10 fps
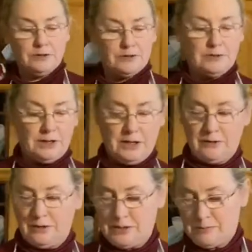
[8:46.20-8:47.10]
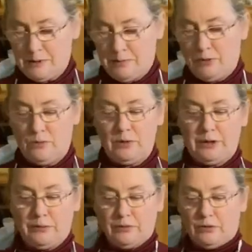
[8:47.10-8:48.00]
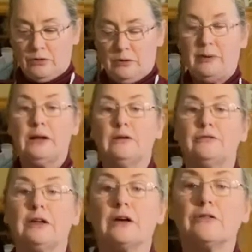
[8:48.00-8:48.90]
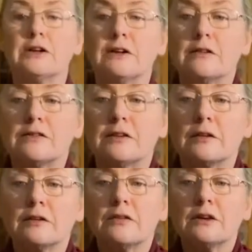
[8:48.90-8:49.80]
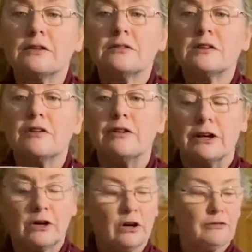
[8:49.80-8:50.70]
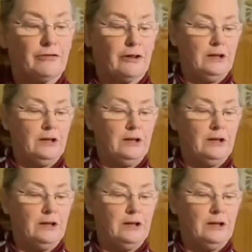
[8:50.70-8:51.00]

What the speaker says: So here is my bowl now with all my lovely ingredients in it. See, it's lovely, colourful.